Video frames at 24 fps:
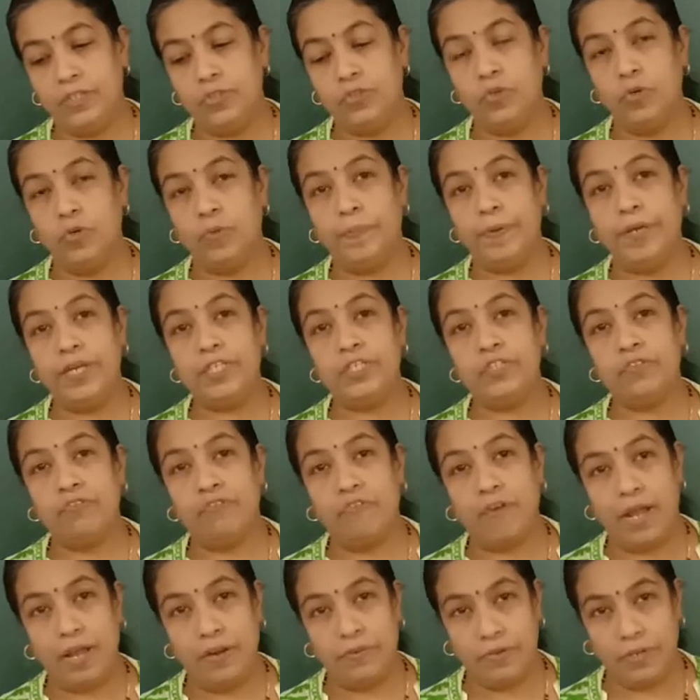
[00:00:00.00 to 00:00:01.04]
rupees
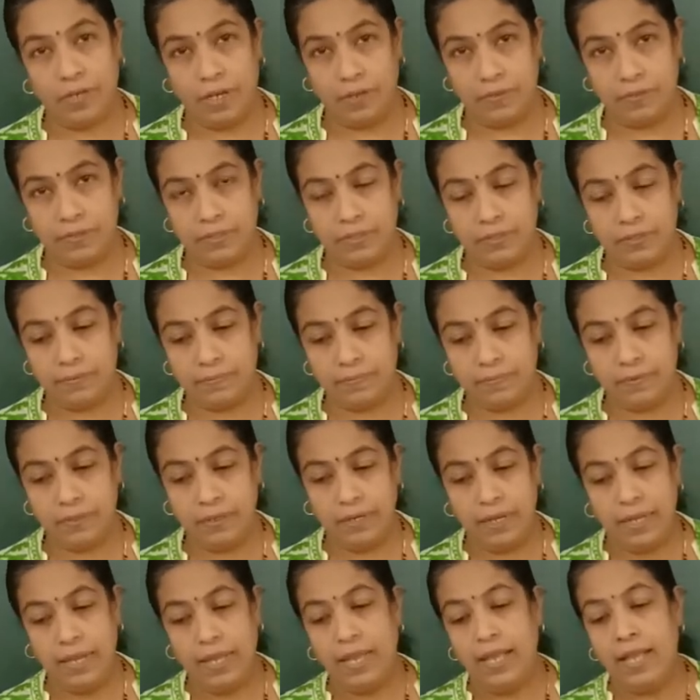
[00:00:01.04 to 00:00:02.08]
5,000
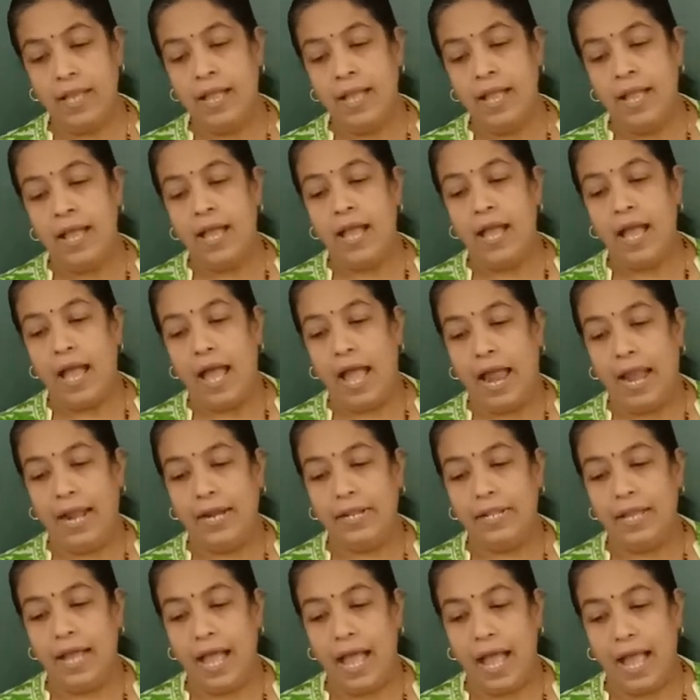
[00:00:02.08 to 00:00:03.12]

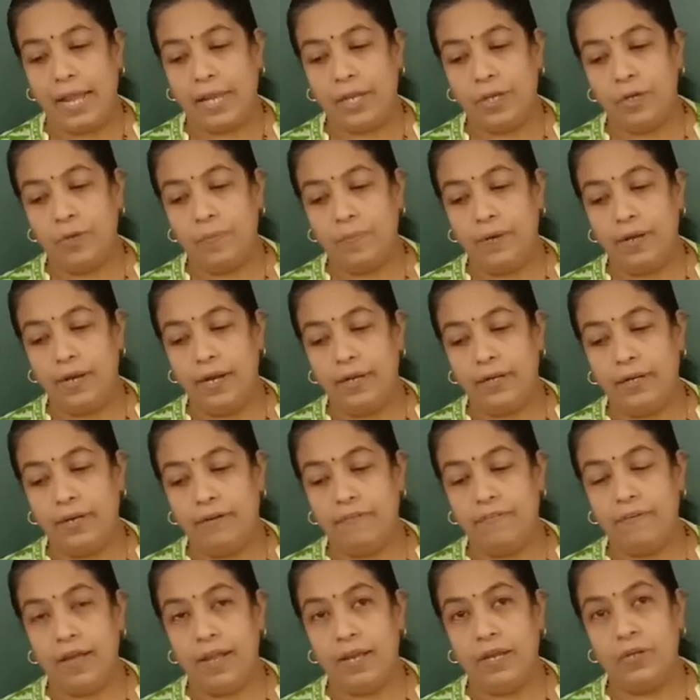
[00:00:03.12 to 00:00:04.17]
and the
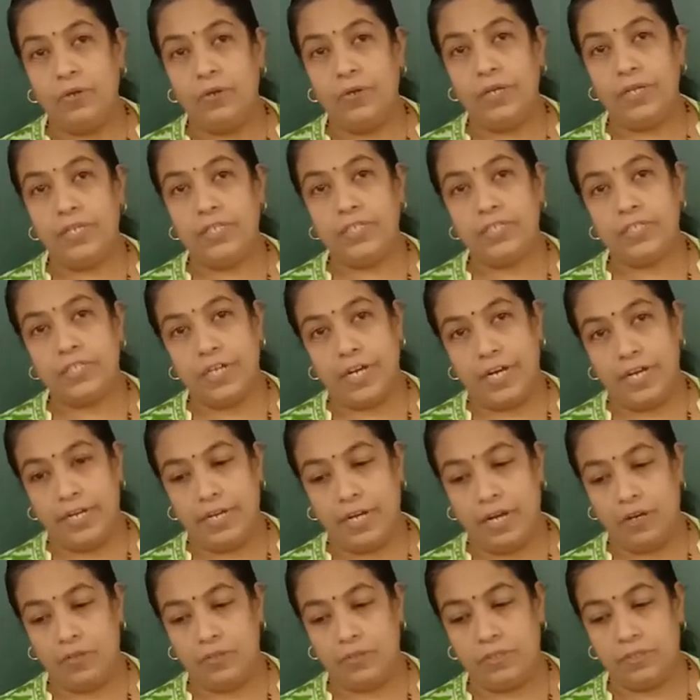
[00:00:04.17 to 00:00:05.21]
accumulated value is
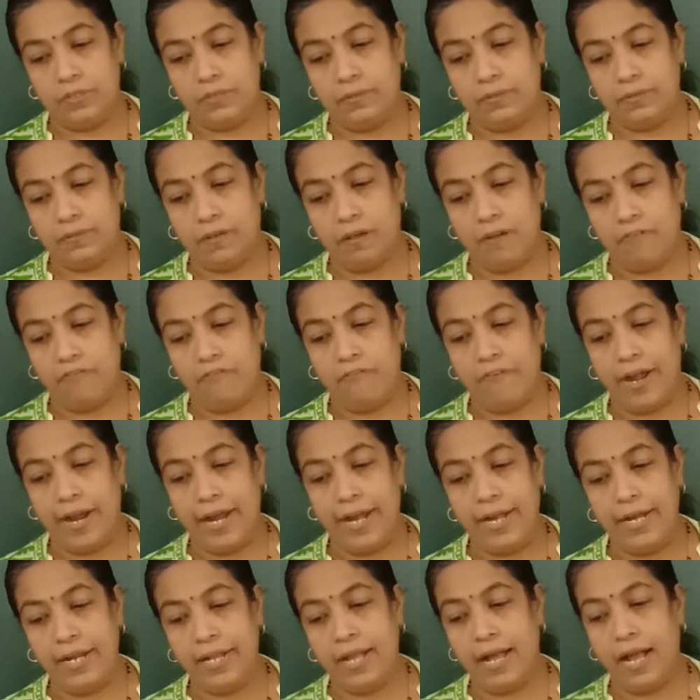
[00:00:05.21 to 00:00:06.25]
10,000.
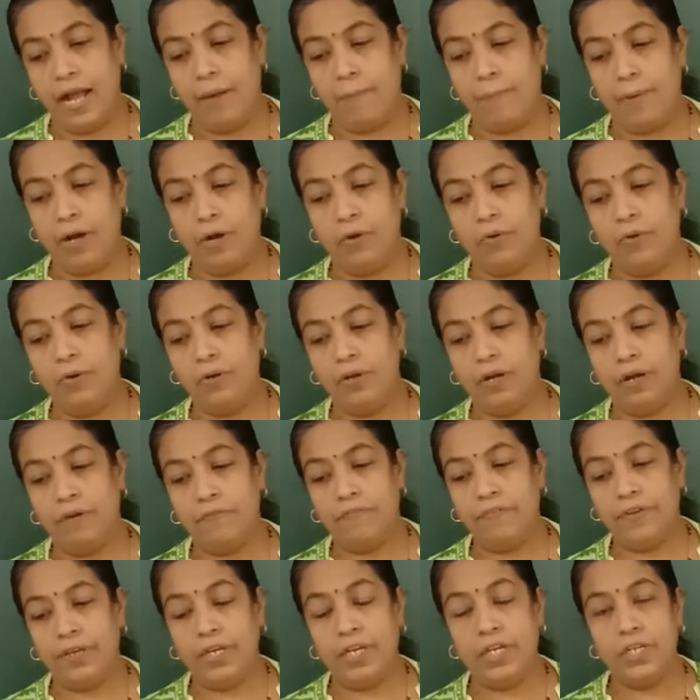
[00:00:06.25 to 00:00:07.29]
Find the amount
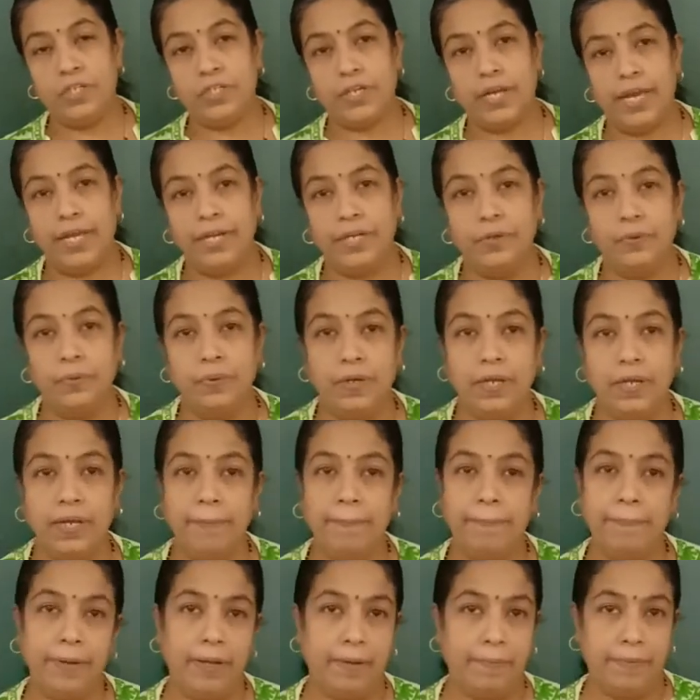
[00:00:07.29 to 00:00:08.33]
of each
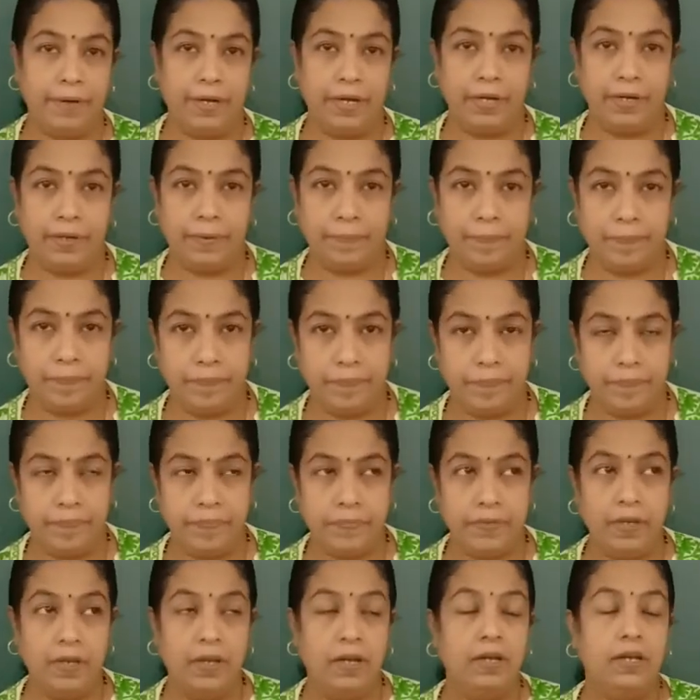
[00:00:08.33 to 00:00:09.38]
annuity payment.
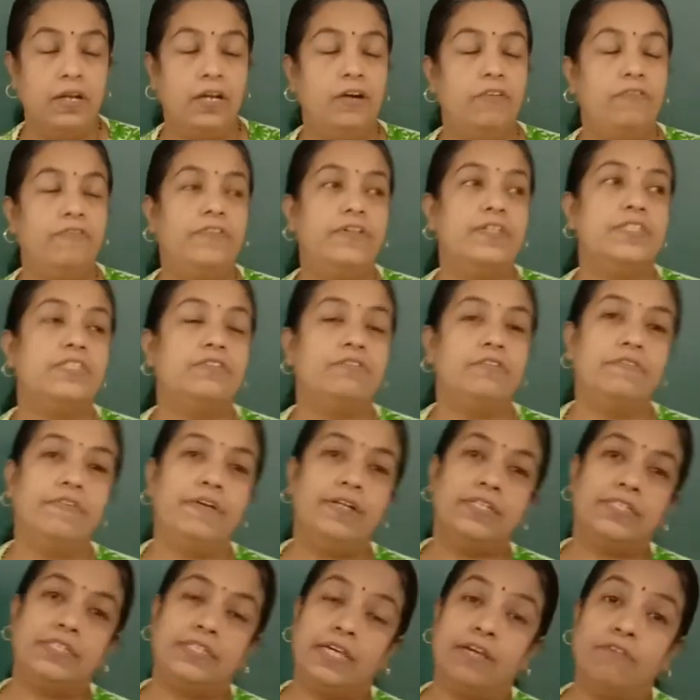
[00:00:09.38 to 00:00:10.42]
Now first we
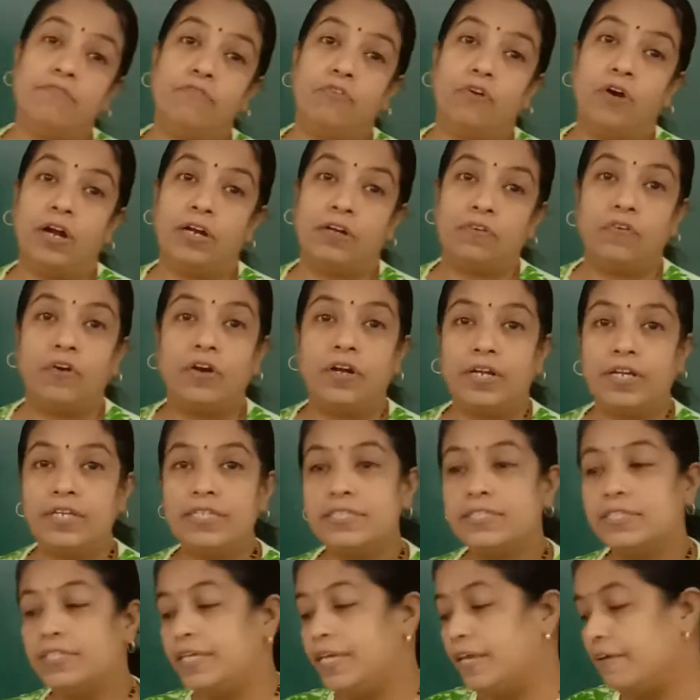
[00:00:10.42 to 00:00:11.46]
will see what
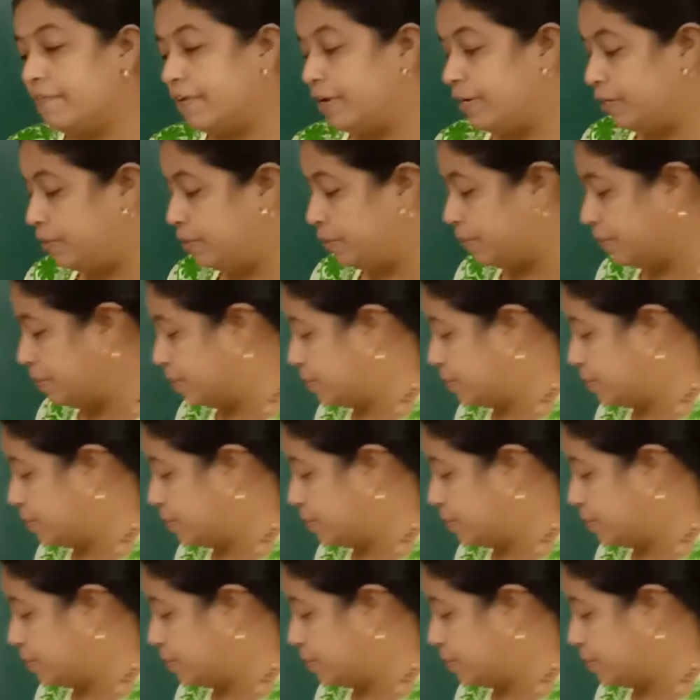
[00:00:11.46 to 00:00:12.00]
is given to us.